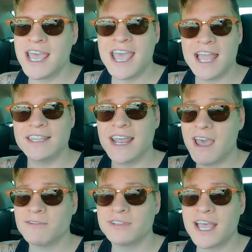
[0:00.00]
And then
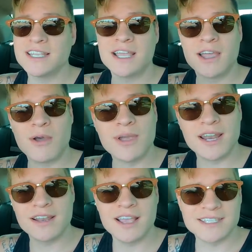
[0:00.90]
after that, I go
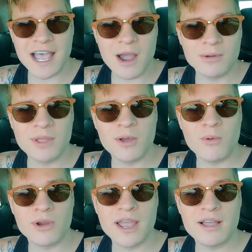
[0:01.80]
get a nice hour
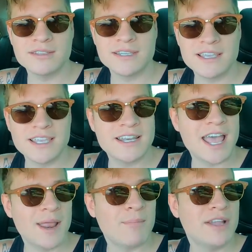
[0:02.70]
long workout
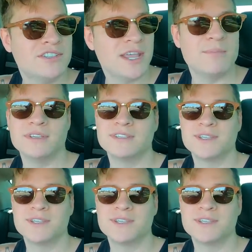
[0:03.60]
in at my gym.